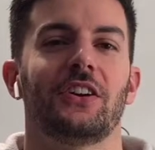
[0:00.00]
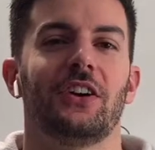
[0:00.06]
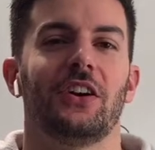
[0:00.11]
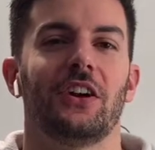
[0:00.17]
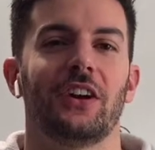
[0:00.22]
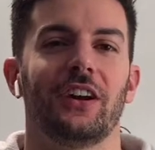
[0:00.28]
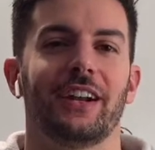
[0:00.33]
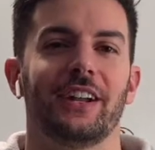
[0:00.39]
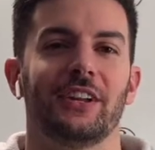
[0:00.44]

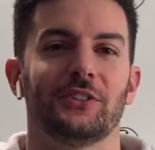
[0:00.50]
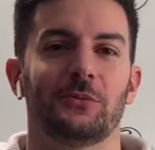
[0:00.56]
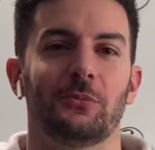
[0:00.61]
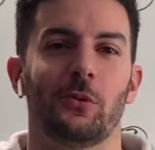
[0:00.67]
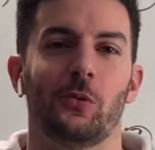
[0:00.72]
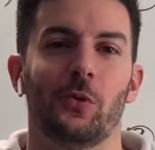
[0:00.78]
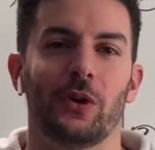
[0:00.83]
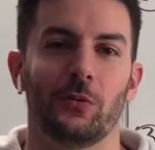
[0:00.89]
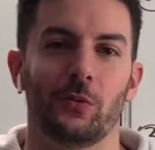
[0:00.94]
All right,
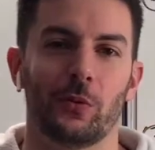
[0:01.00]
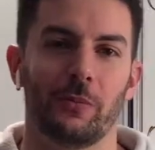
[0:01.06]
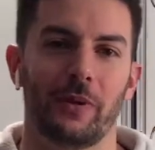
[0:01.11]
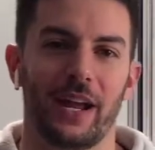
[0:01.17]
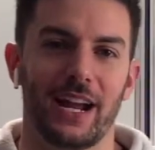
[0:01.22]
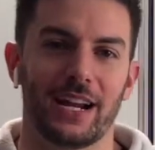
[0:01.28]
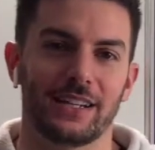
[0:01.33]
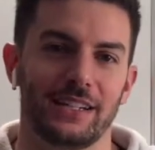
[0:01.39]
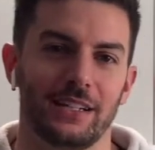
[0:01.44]
Algebra 1, we're
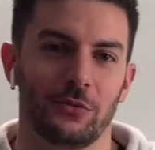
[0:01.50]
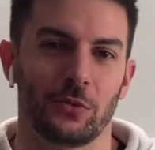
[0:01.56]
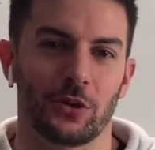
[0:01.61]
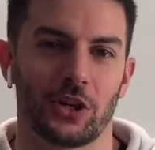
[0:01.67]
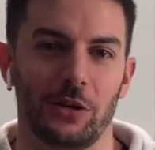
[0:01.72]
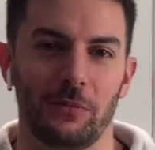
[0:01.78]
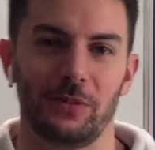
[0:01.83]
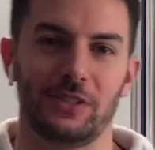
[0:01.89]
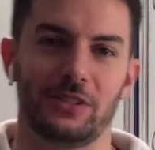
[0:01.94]
back and we're
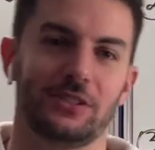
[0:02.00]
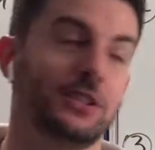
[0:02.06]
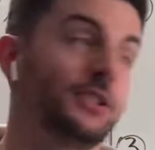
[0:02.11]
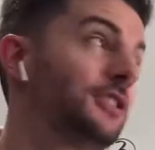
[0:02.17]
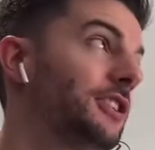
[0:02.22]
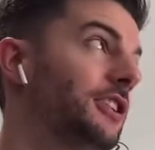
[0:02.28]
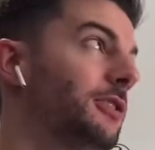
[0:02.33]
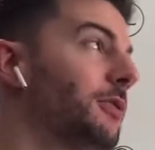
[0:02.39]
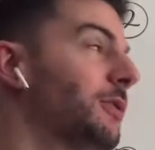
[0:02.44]
going to be still
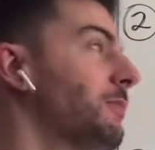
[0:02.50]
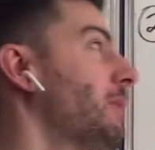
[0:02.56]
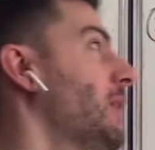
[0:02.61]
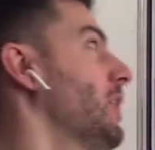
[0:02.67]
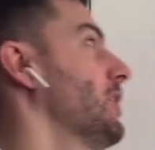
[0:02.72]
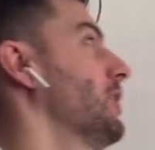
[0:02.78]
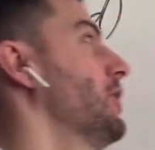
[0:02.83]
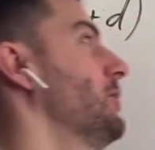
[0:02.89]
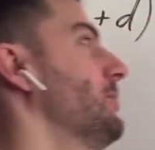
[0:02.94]
dealing with
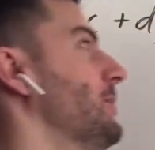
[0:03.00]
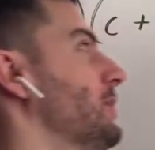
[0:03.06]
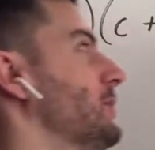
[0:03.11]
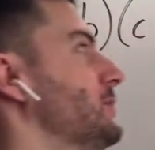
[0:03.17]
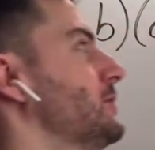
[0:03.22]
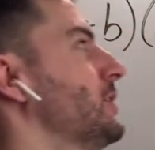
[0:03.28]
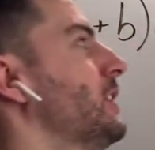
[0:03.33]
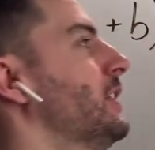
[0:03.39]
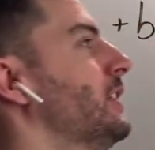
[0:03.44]

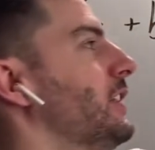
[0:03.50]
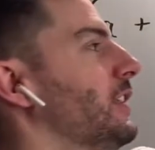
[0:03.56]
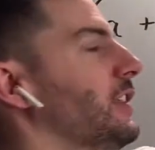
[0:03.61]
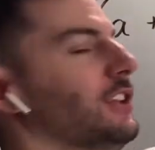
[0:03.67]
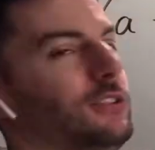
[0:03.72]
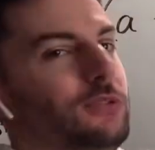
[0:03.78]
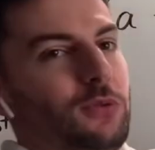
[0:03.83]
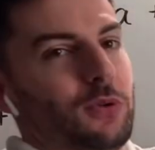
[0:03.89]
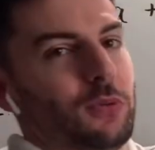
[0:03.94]
polynomials.
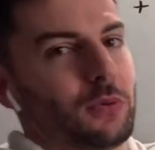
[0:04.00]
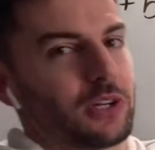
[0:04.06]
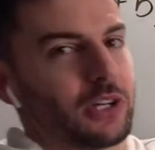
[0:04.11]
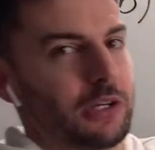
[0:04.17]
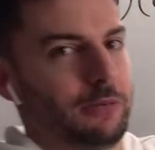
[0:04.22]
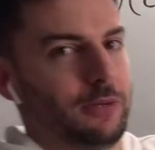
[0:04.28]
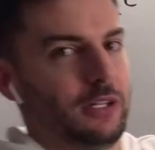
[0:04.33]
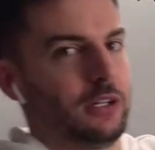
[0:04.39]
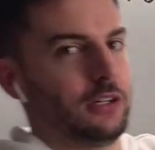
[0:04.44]
This one we're going to be